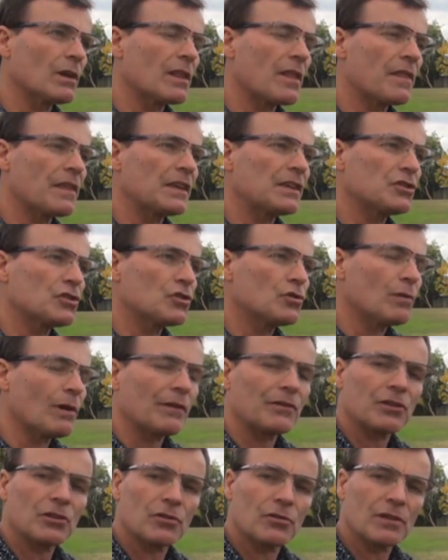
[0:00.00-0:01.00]
one of the things you do
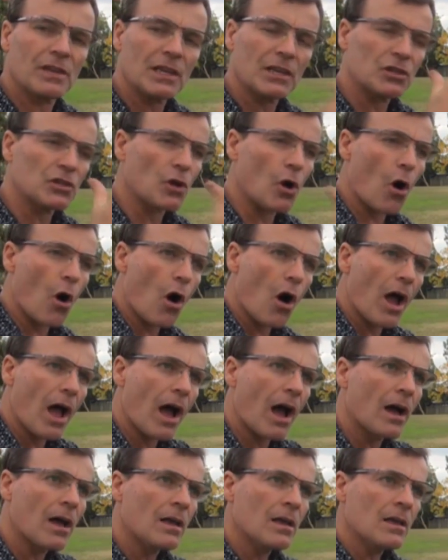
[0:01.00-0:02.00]
have to do the
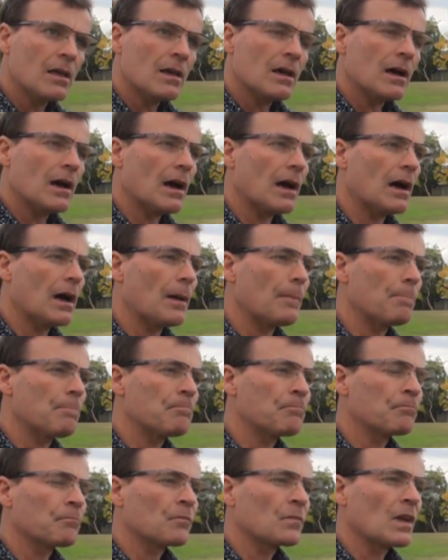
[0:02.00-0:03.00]
entire
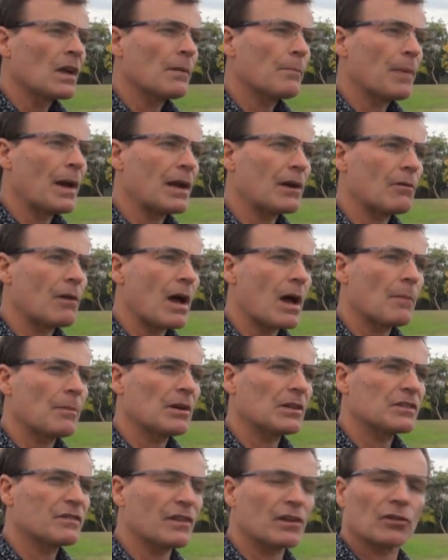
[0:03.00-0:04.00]
um,
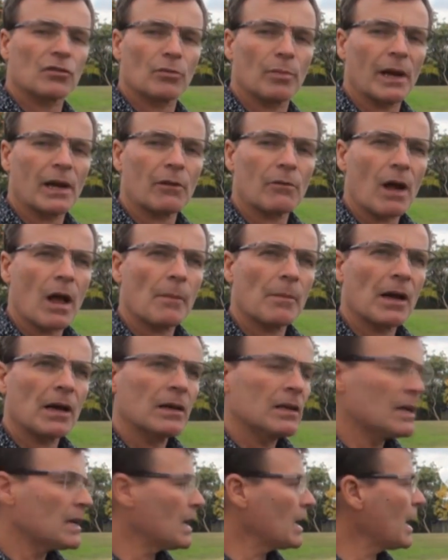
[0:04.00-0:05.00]
panorama, spherical
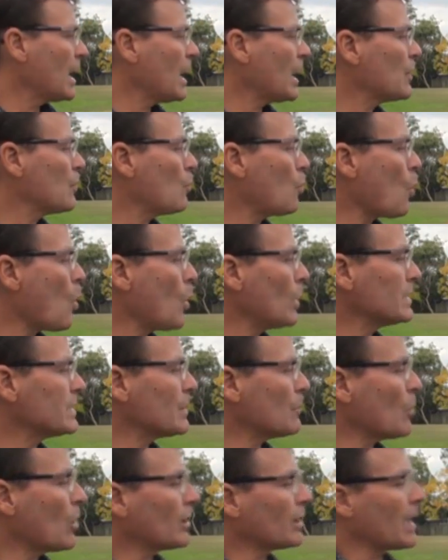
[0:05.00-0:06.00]
panorama,
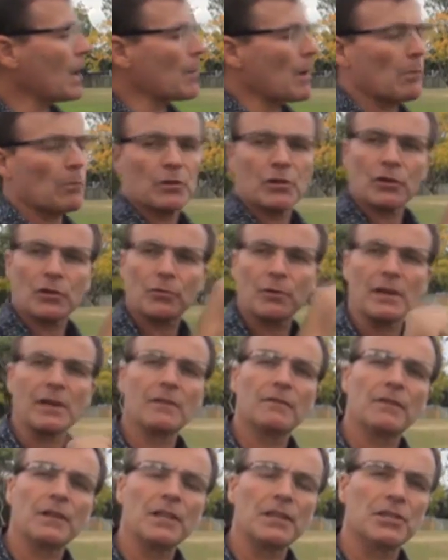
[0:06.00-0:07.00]
otherwise it won't come up with the
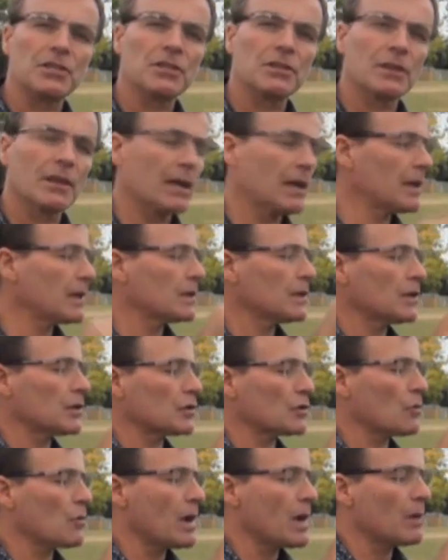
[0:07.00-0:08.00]
green finish and a, a
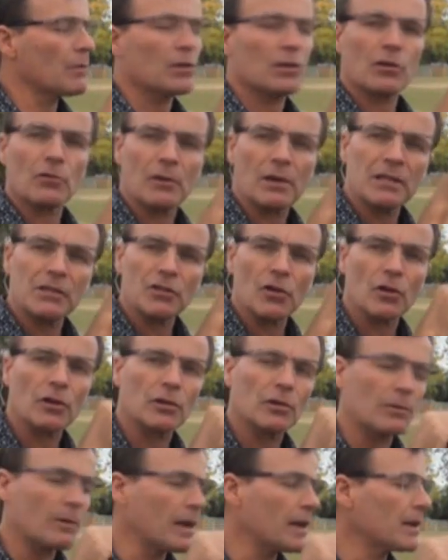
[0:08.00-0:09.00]
square with a green
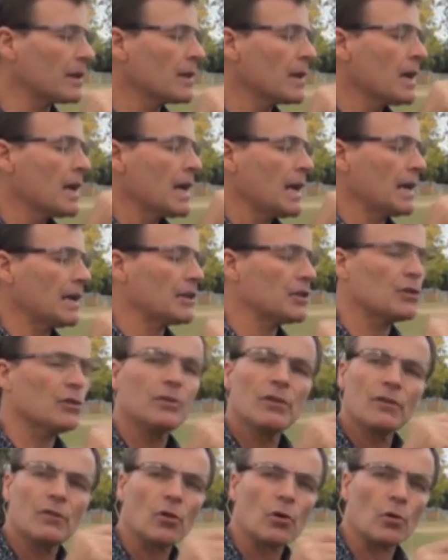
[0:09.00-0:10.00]
circle around it. And
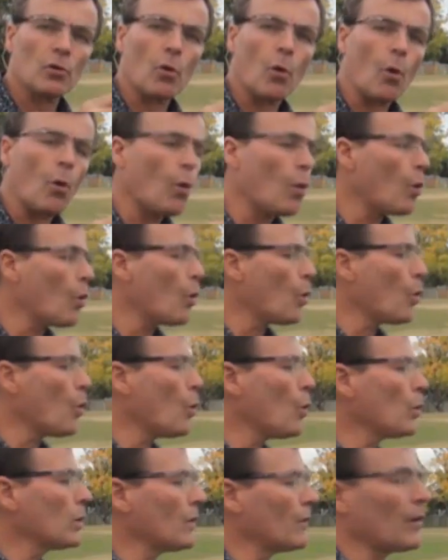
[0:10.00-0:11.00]
until you've got
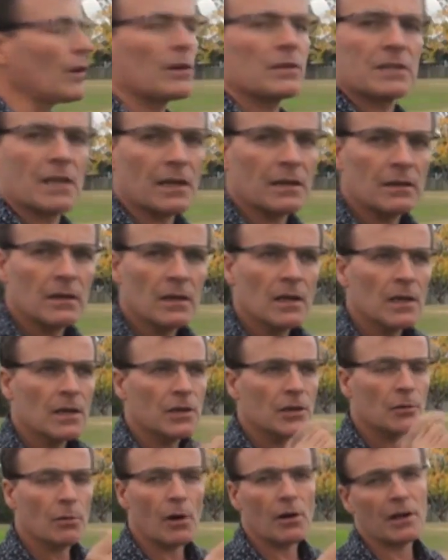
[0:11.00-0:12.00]
all the photos done,
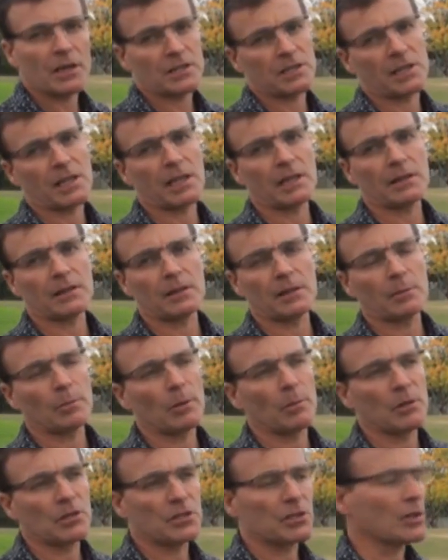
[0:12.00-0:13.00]
you won't actually get the
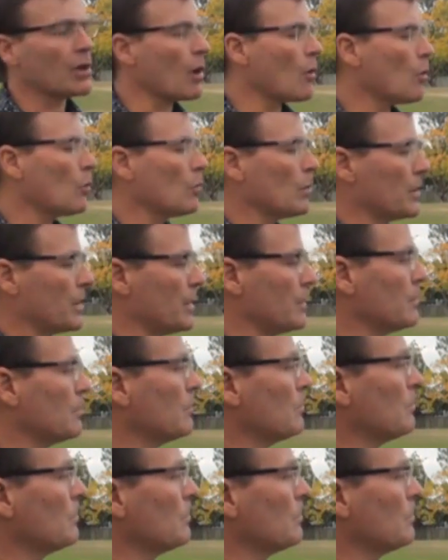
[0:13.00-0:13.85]
permission to go on with it.